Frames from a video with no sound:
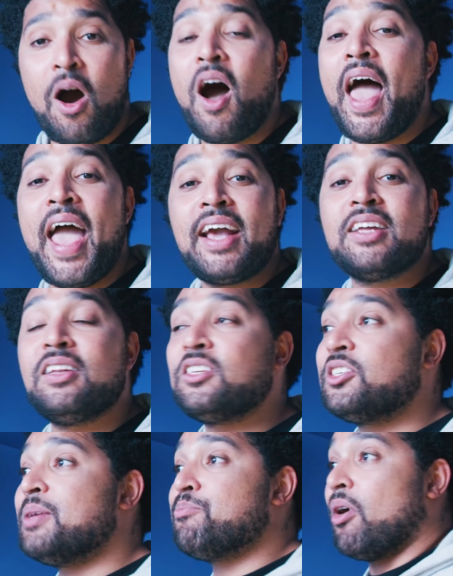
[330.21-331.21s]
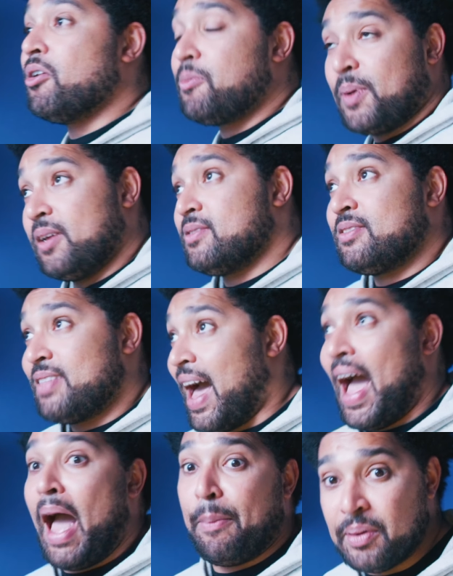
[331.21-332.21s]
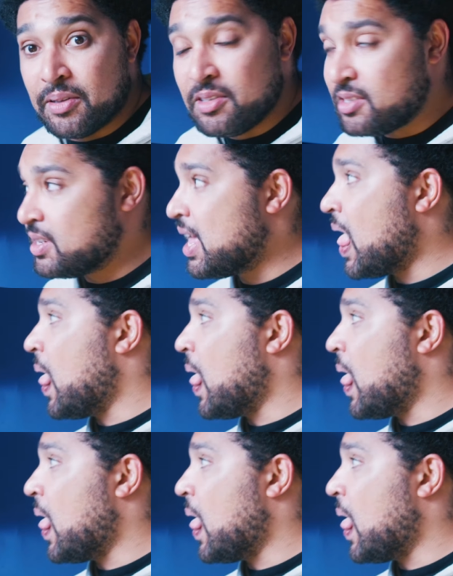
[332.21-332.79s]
Our air conditioning broke, because that happens,